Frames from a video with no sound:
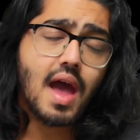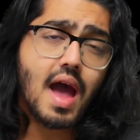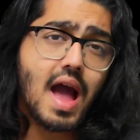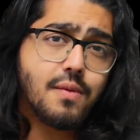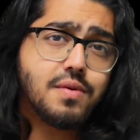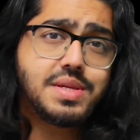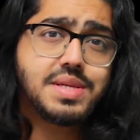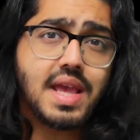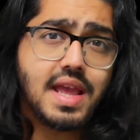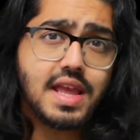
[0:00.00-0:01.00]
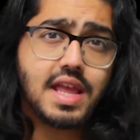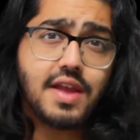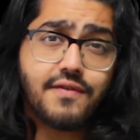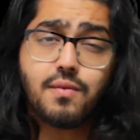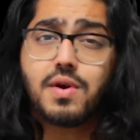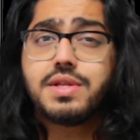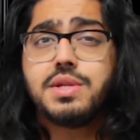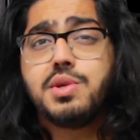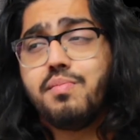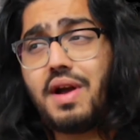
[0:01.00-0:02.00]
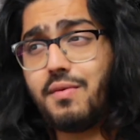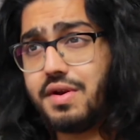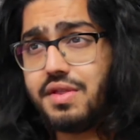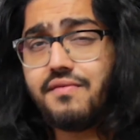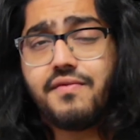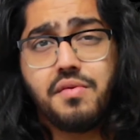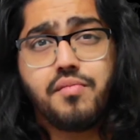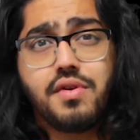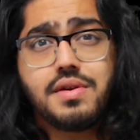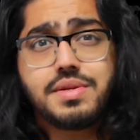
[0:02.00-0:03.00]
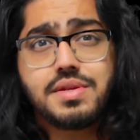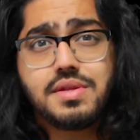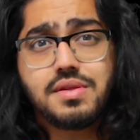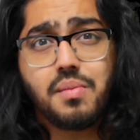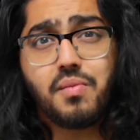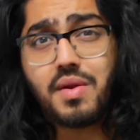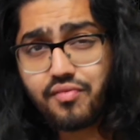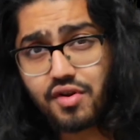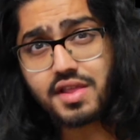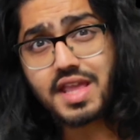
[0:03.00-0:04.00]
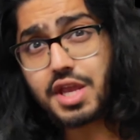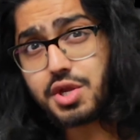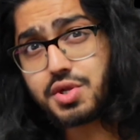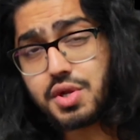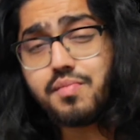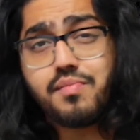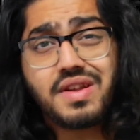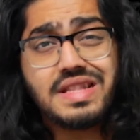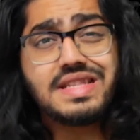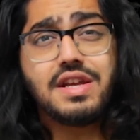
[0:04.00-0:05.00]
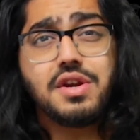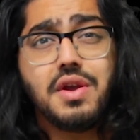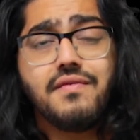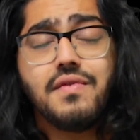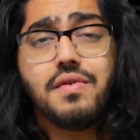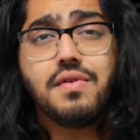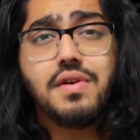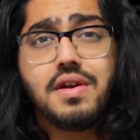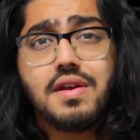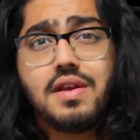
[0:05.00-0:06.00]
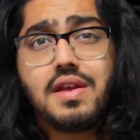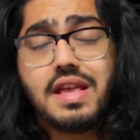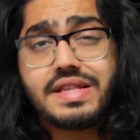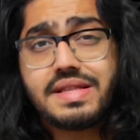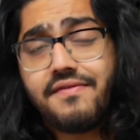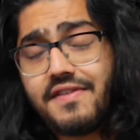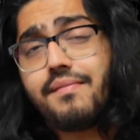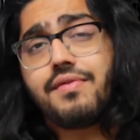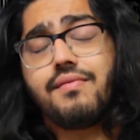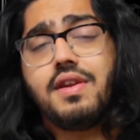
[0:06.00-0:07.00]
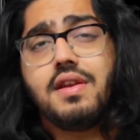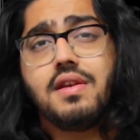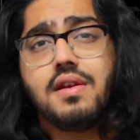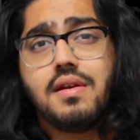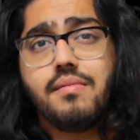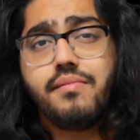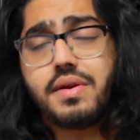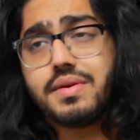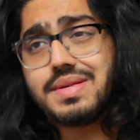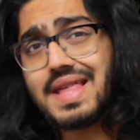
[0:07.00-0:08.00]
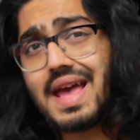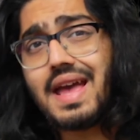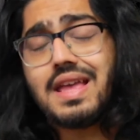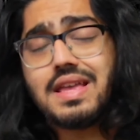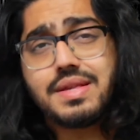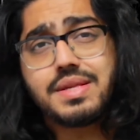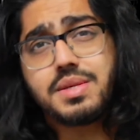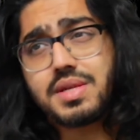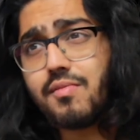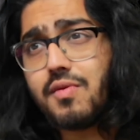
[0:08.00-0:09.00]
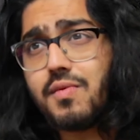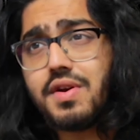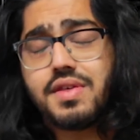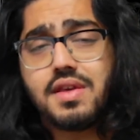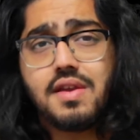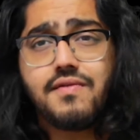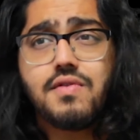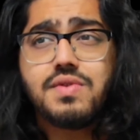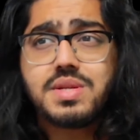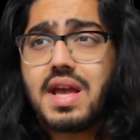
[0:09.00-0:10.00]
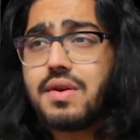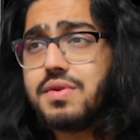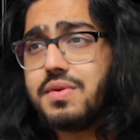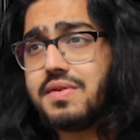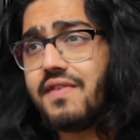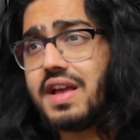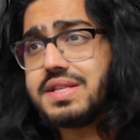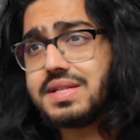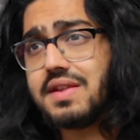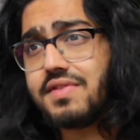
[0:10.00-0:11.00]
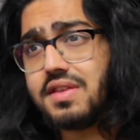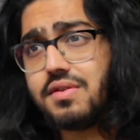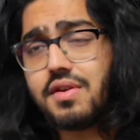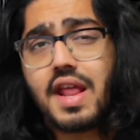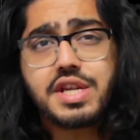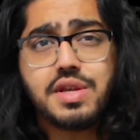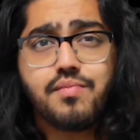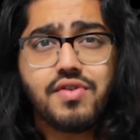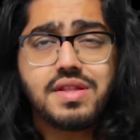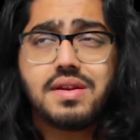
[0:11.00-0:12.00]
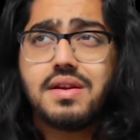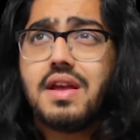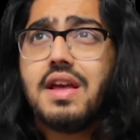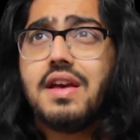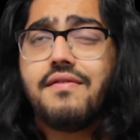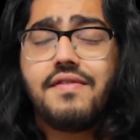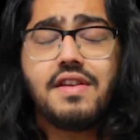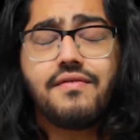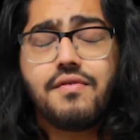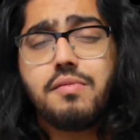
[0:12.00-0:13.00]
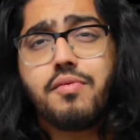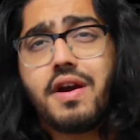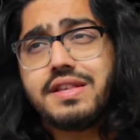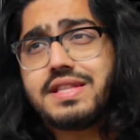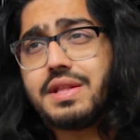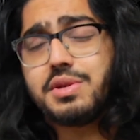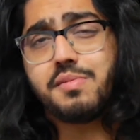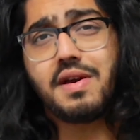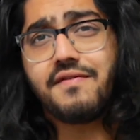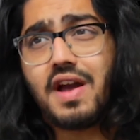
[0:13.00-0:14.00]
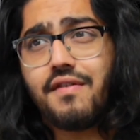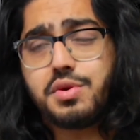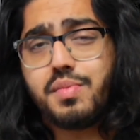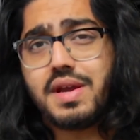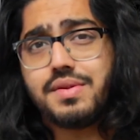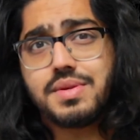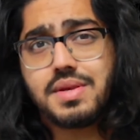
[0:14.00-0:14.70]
I would say if you wanted to buy one of the Fold products, the one product that you should consider going for is the Flip 3, because that is somewhat worth it. If you recycle your devices and everything, you can actually bring the Flip 3 price down to about £500.